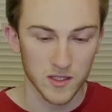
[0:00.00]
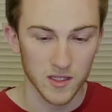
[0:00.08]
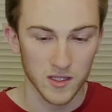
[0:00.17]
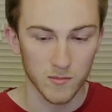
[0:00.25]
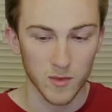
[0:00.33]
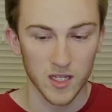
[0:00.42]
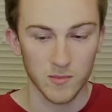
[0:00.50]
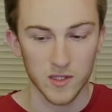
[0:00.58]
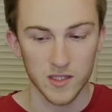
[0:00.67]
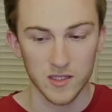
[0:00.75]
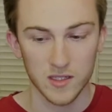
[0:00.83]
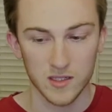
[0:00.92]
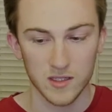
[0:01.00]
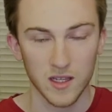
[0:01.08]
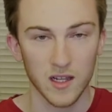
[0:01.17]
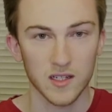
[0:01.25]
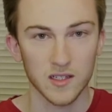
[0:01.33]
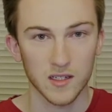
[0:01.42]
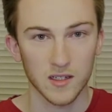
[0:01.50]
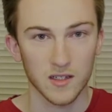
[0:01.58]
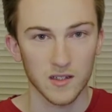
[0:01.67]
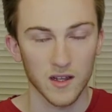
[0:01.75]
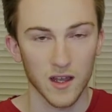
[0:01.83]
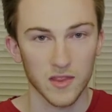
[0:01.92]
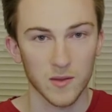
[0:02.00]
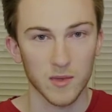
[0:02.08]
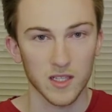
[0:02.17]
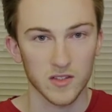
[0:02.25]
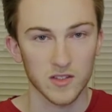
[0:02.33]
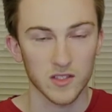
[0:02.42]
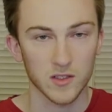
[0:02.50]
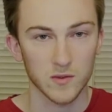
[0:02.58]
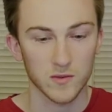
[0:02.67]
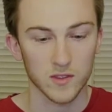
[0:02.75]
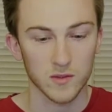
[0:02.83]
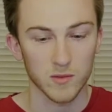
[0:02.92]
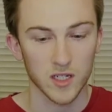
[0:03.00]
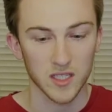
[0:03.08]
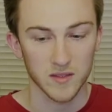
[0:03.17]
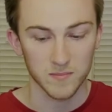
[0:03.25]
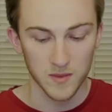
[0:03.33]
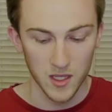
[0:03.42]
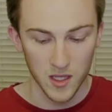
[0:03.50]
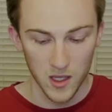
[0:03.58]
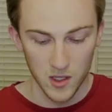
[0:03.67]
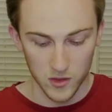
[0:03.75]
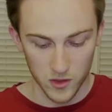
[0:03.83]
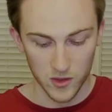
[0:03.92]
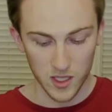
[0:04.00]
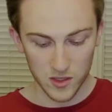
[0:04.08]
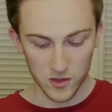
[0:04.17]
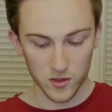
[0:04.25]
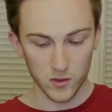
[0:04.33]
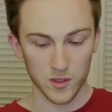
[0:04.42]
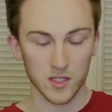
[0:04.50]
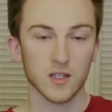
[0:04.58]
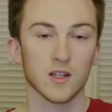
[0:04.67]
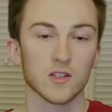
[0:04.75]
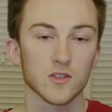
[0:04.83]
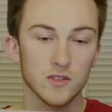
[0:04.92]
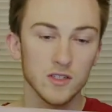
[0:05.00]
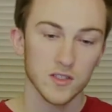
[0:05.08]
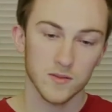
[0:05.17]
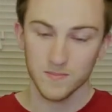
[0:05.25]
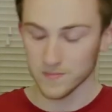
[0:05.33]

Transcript: in my opinion, it's kind of not the best deal for the money. So that's the Nordic countries.